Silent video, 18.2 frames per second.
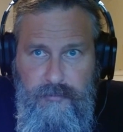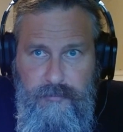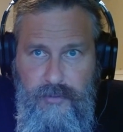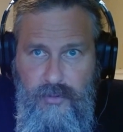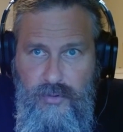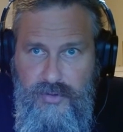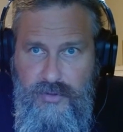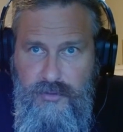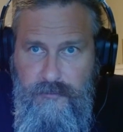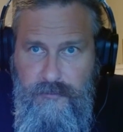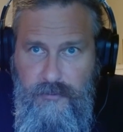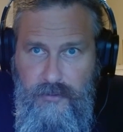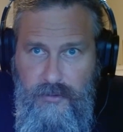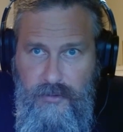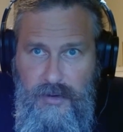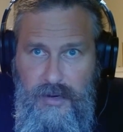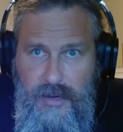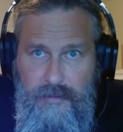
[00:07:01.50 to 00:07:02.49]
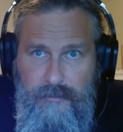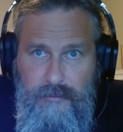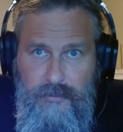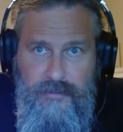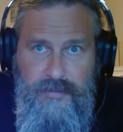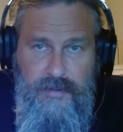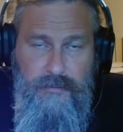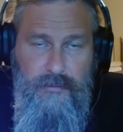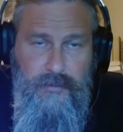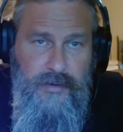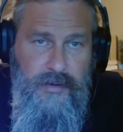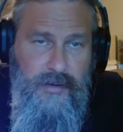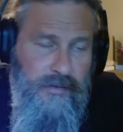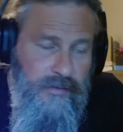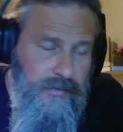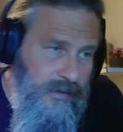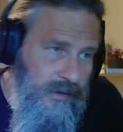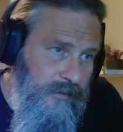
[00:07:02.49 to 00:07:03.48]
in fusion for several years.